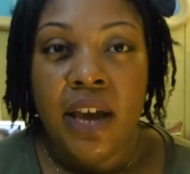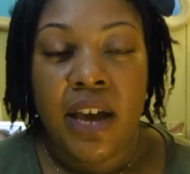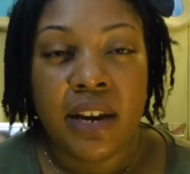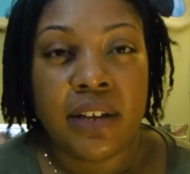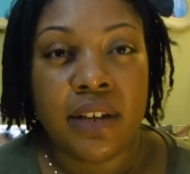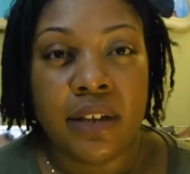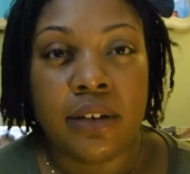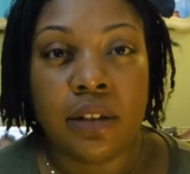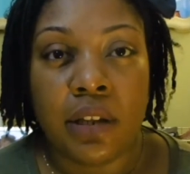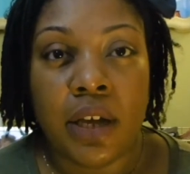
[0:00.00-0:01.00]
and a
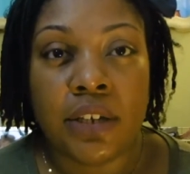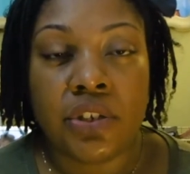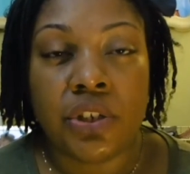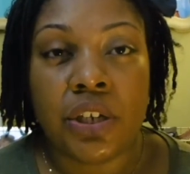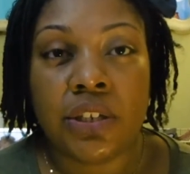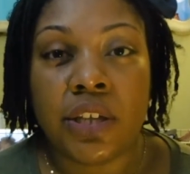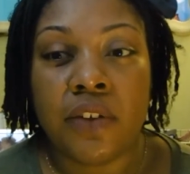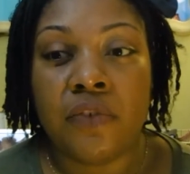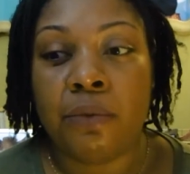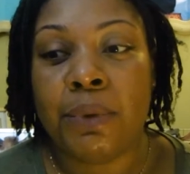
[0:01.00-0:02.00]
good lunch is
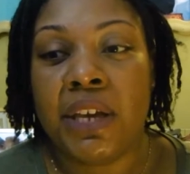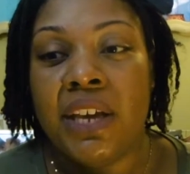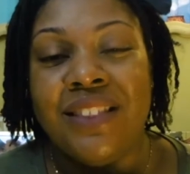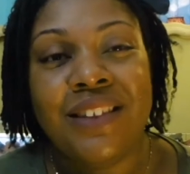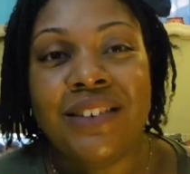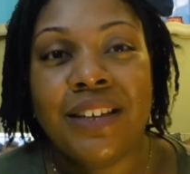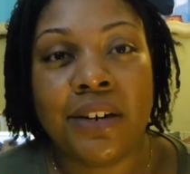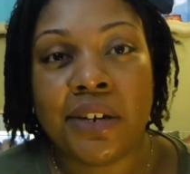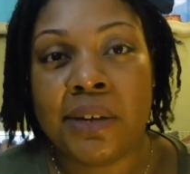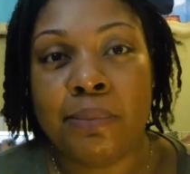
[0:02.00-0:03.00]
good for me. And then
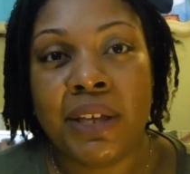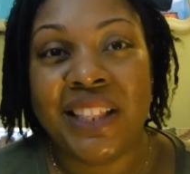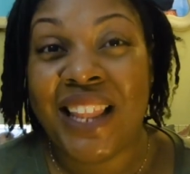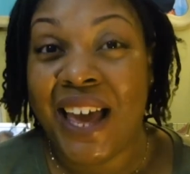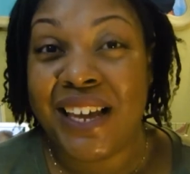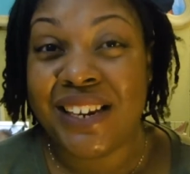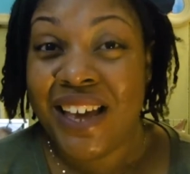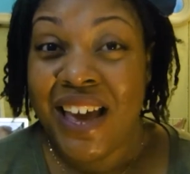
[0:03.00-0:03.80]
dinner can be light.